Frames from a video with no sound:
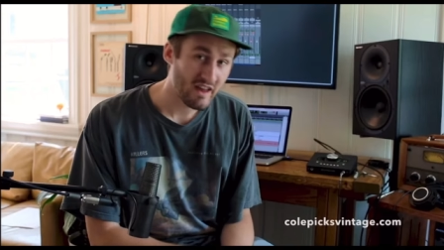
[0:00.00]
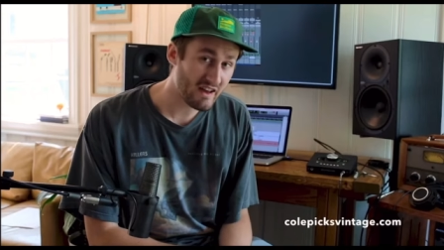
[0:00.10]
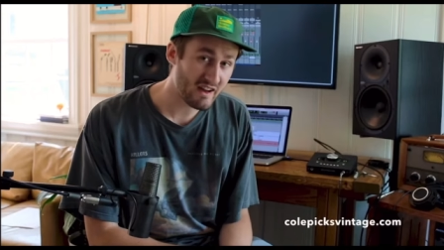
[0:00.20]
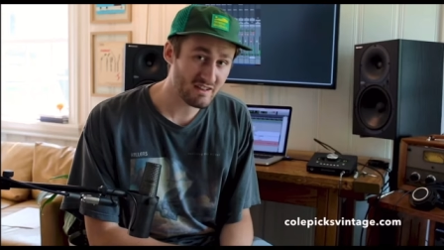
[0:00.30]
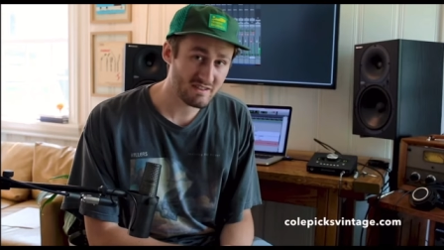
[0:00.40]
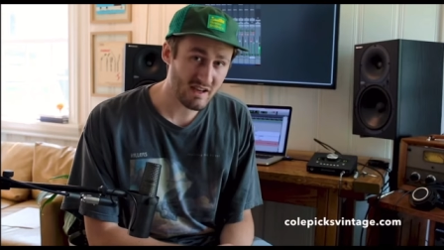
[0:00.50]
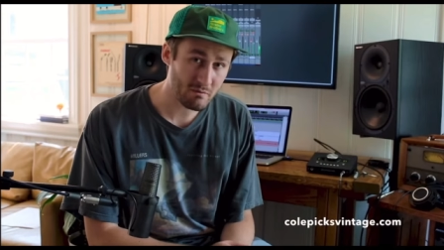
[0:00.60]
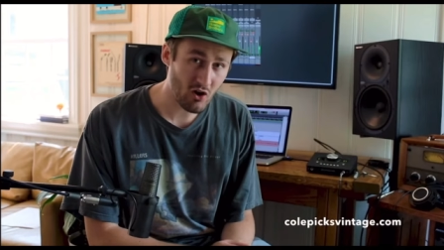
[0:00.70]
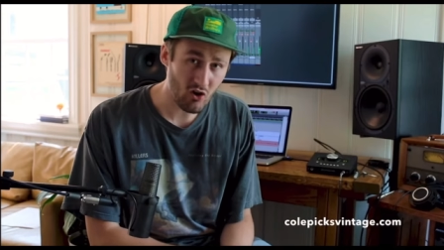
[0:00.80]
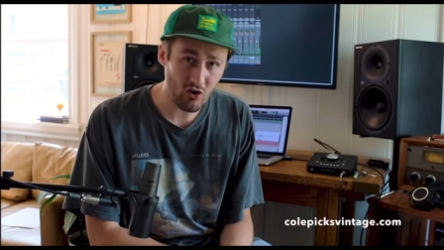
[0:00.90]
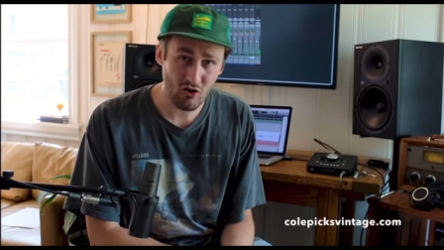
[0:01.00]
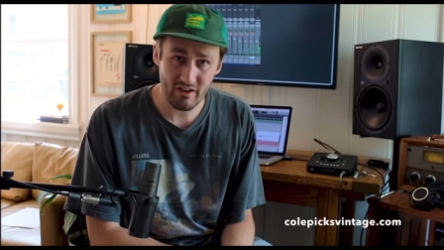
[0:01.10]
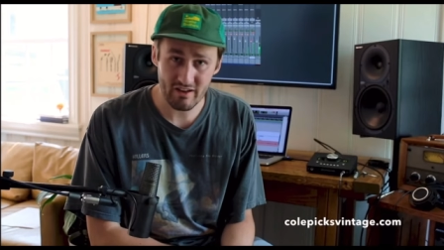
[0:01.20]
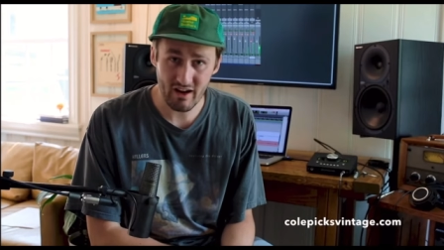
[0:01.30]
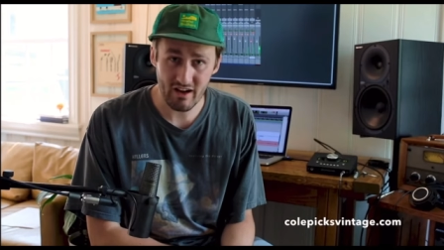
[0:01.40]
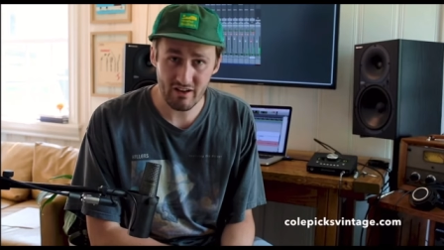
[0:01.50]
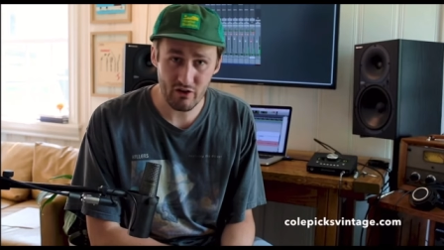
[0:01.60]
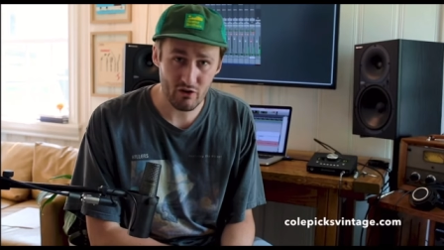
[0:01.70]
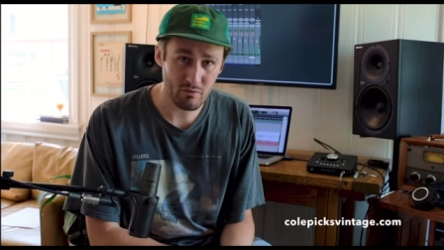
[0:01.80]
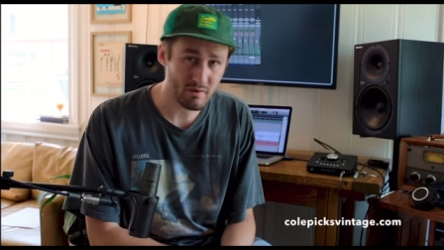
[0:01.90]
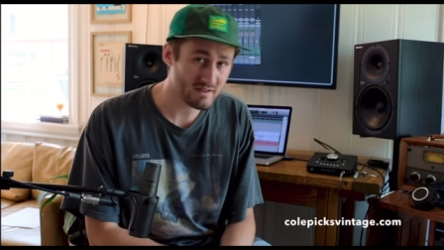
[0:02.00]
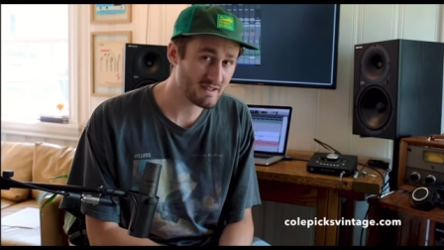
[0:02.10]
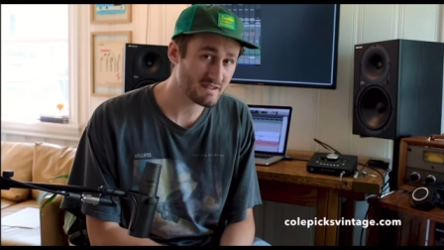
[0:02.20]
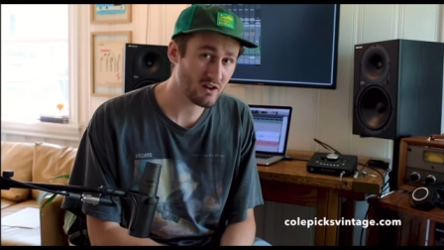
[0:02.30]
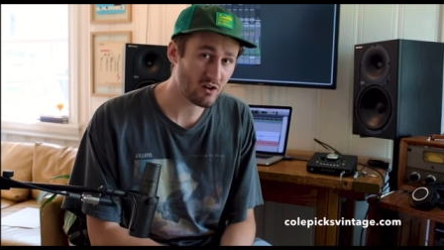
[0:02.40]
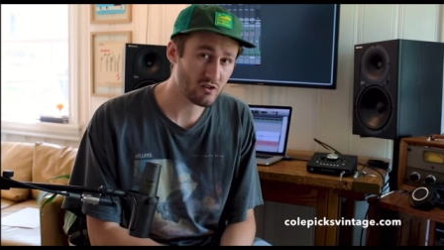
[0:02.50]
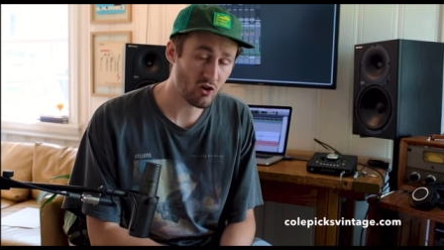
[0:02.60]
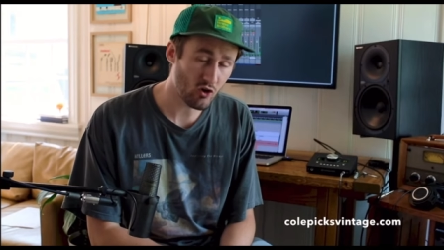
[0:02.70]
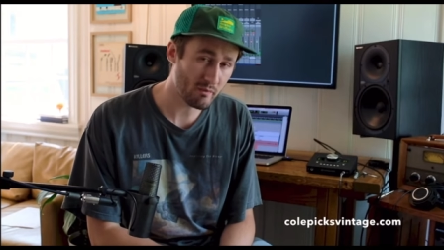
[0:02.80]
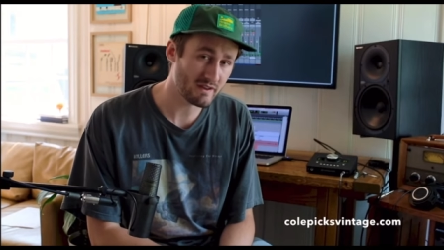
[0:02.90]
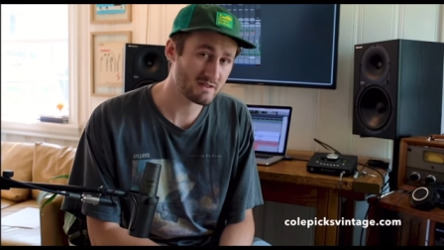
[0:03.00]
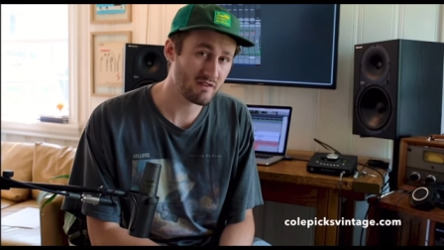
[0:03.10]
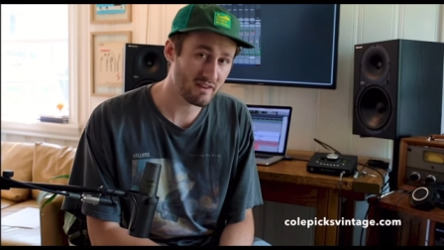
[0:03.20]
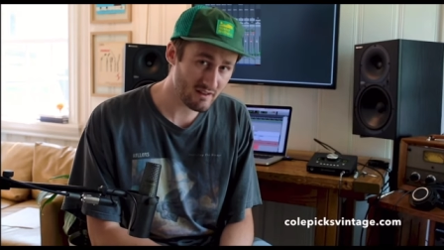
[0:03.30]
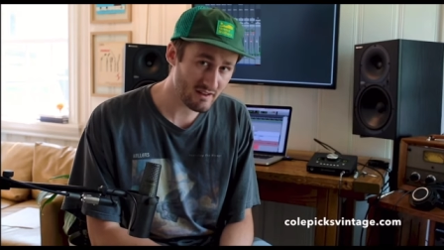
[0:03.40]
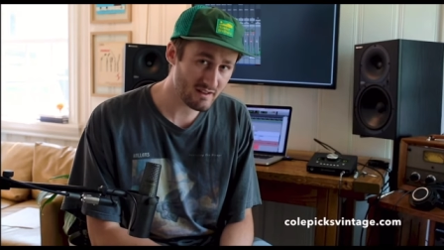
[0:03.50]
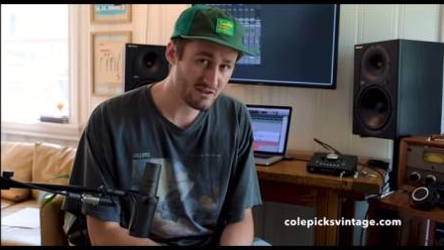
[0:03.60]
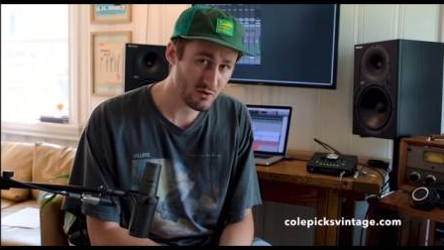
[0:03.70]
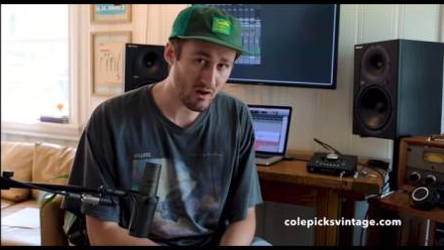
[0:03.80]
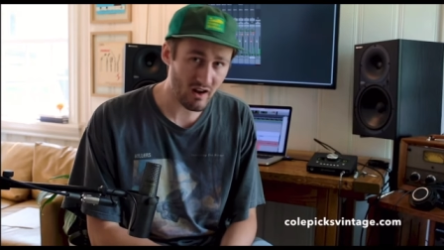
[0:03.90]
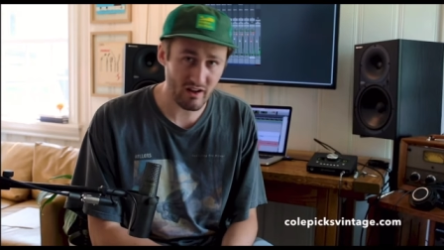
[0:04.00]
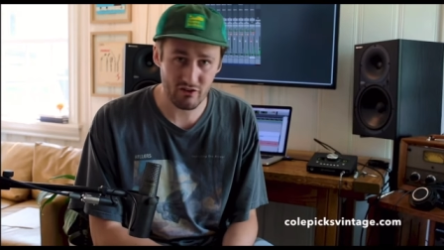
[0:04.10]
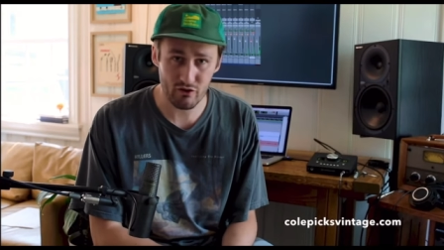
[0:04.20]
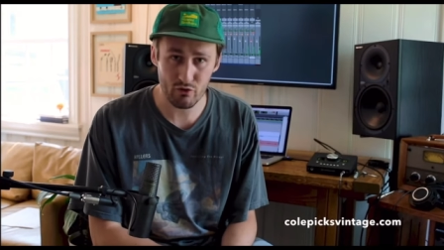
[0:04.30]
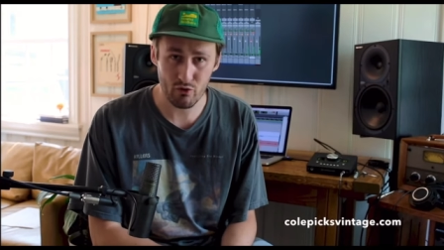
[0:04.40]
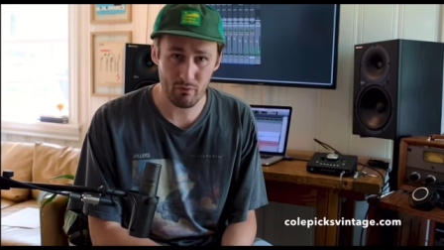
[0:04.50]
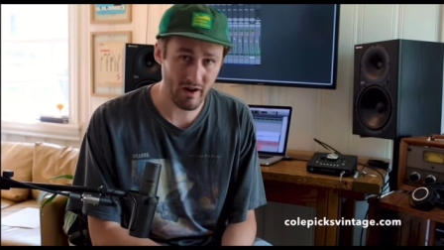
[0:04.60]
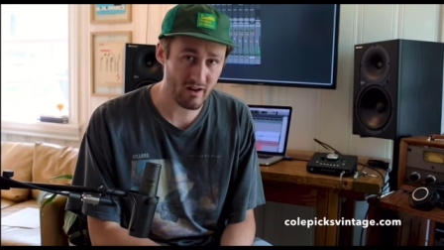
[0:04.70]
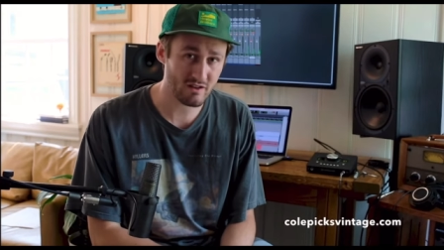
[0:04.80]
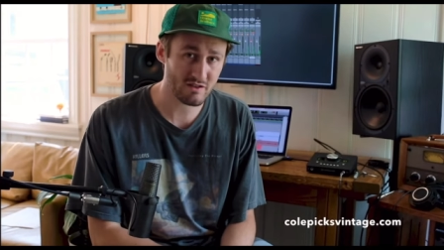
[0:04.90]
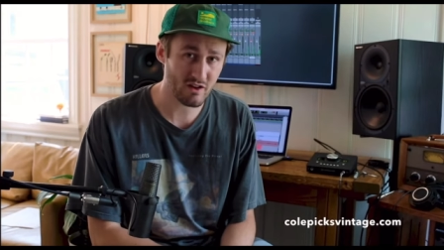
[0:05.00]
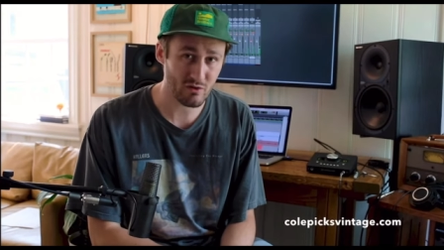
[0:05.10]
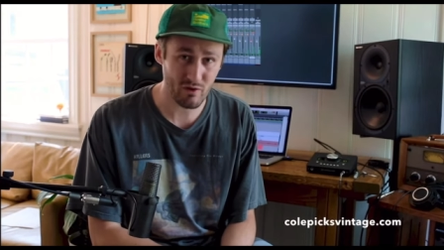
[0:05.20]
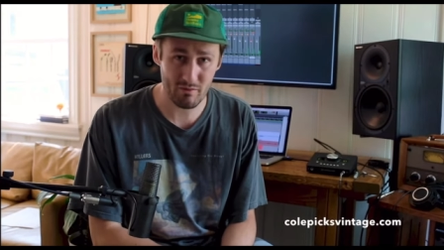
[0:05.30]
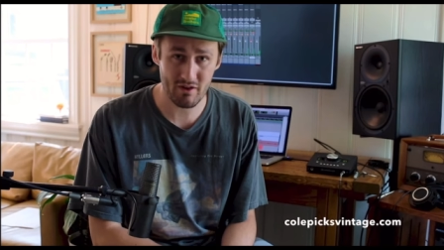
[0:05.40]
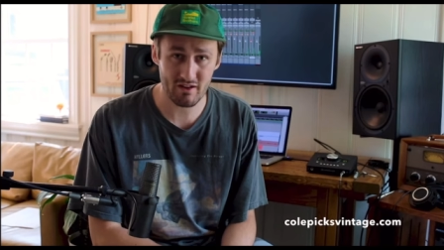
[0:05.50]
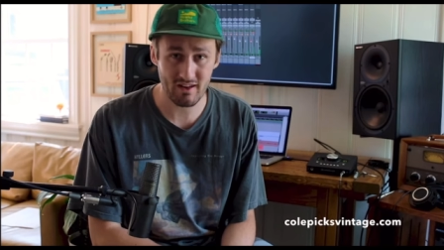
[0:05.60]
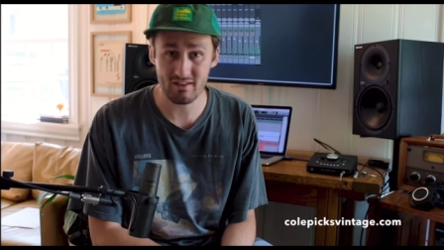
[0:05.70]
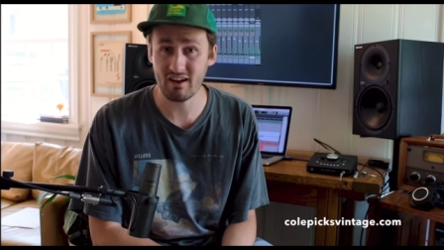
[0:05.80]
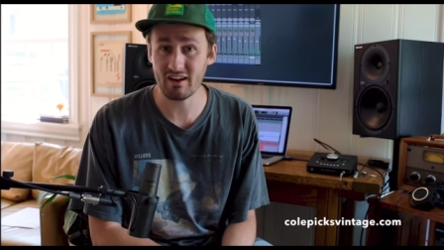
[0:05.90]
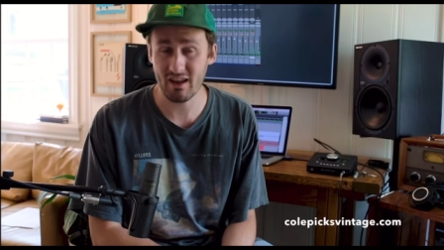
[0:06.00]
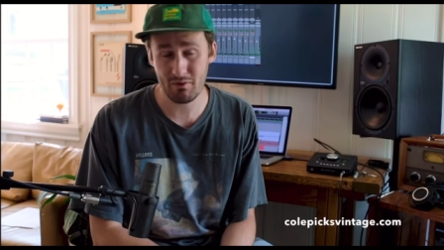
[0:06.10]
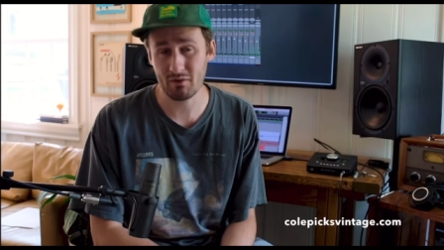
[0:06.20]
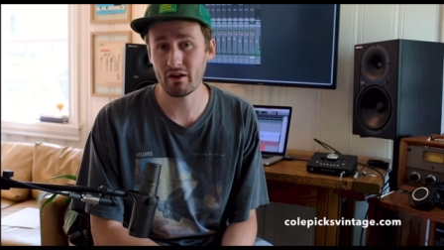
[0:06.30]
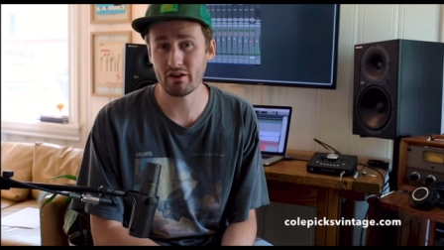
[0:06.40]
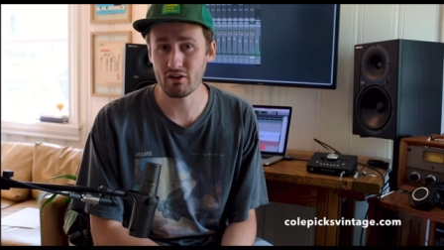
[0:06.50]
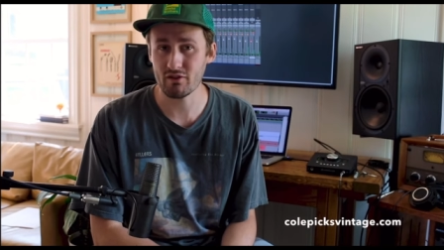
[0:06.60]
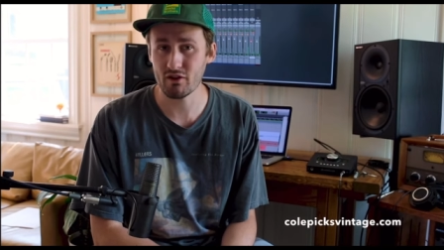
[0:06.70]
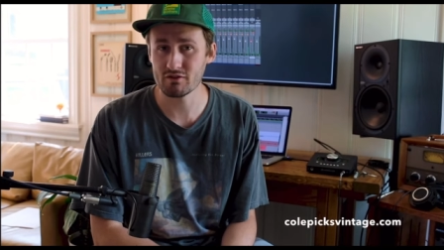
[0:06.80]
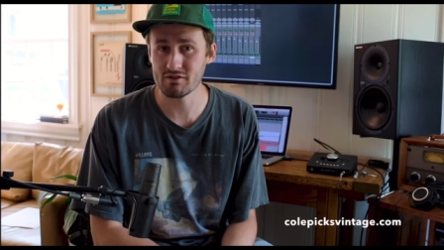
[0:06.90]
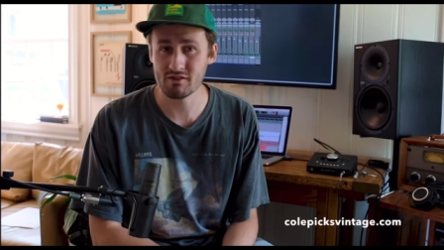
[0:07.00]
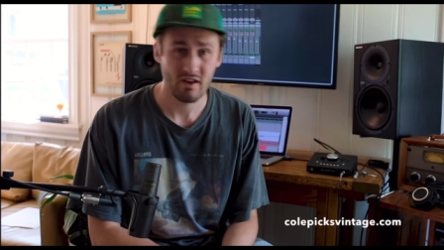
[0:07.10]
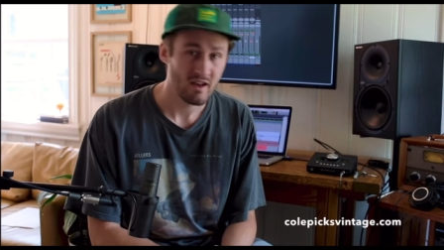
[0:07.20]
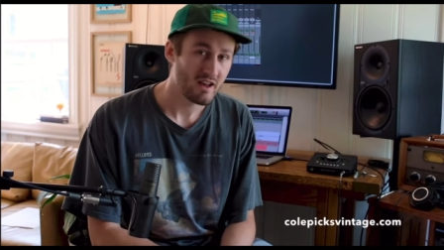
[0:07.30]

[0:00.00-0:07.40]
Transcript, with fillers: Hey guys, I'm Cole and I own a business called Cole Picks Vintage where I do repairs on ribbon and dynamic microphones.